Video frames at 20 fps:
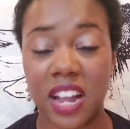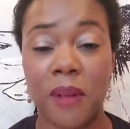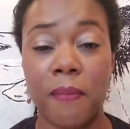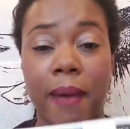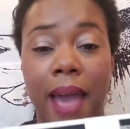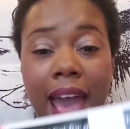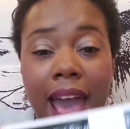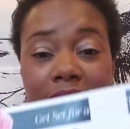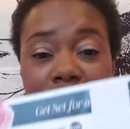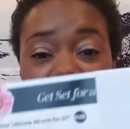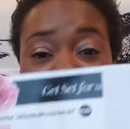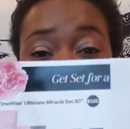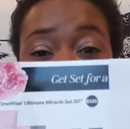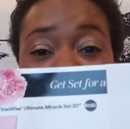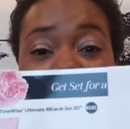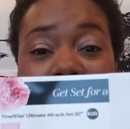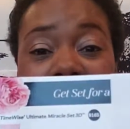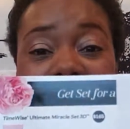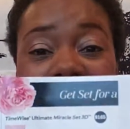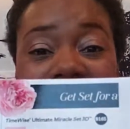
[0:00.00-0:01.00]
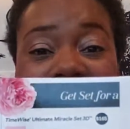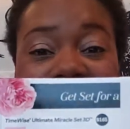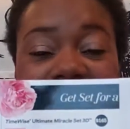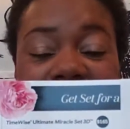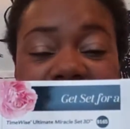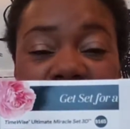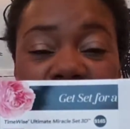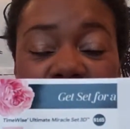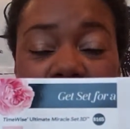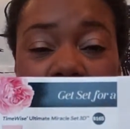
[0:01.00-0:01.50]
their bathroom, hanging in
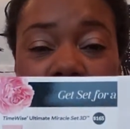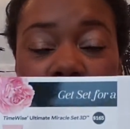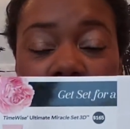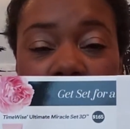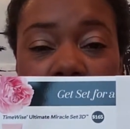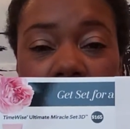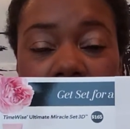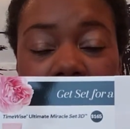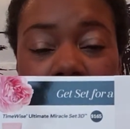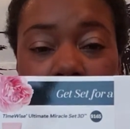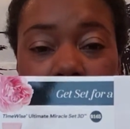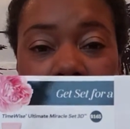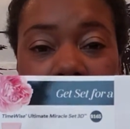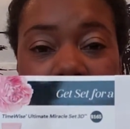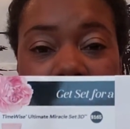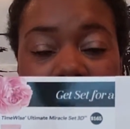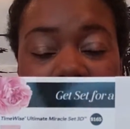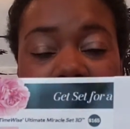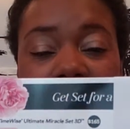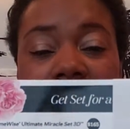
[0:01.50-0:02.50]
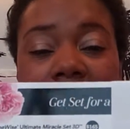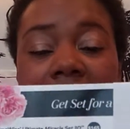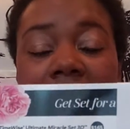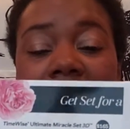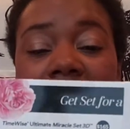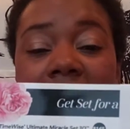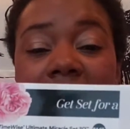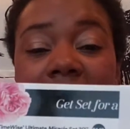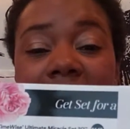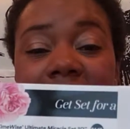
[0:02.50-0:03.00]
their travel roll-up bag.
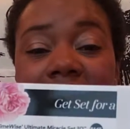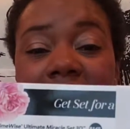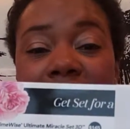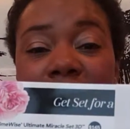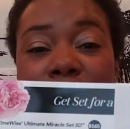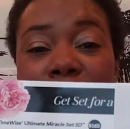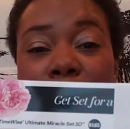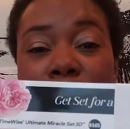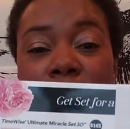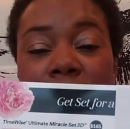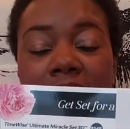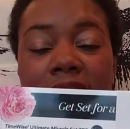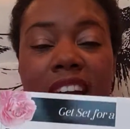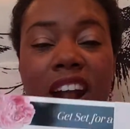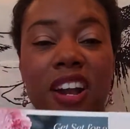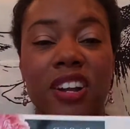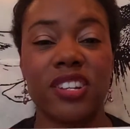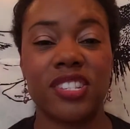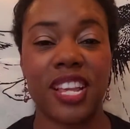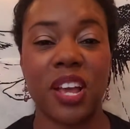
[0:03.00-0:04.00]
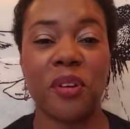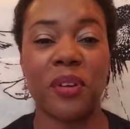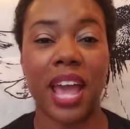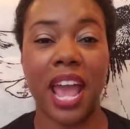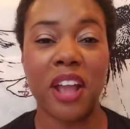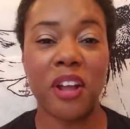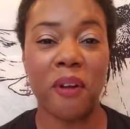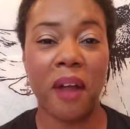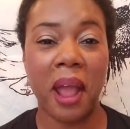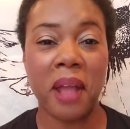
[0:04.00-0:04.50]
And then from there, you say,
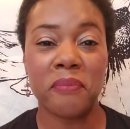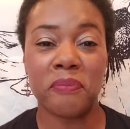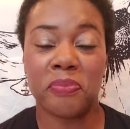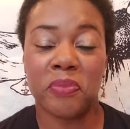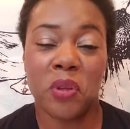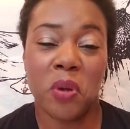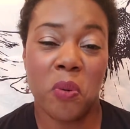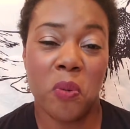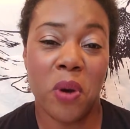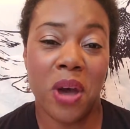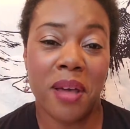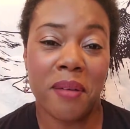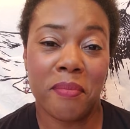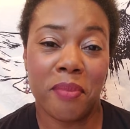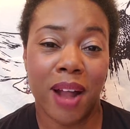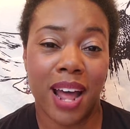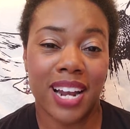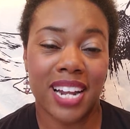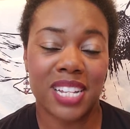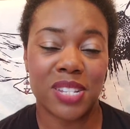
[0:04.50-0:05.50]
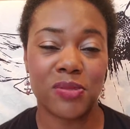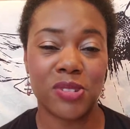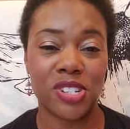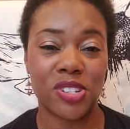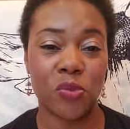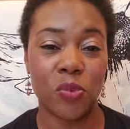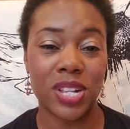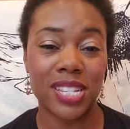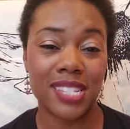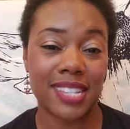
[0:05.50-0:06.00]
okay, great. What
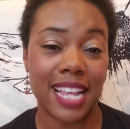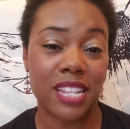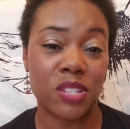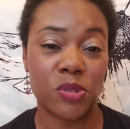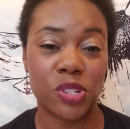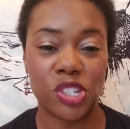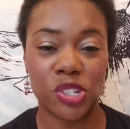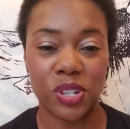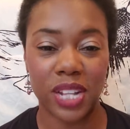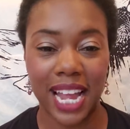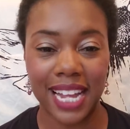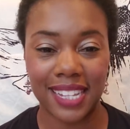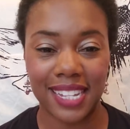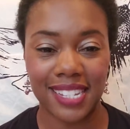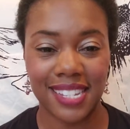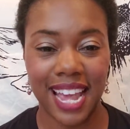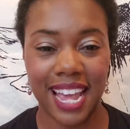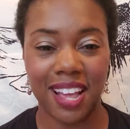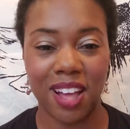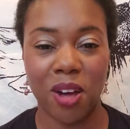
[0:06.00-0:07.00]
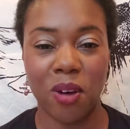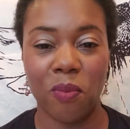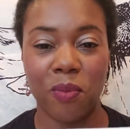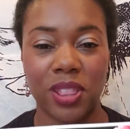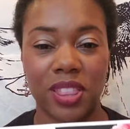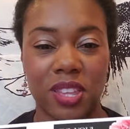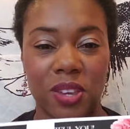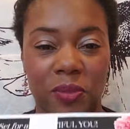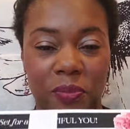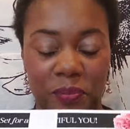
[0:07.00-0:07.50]
sets would you like to take home
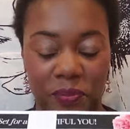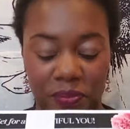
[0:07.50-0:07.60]
with you?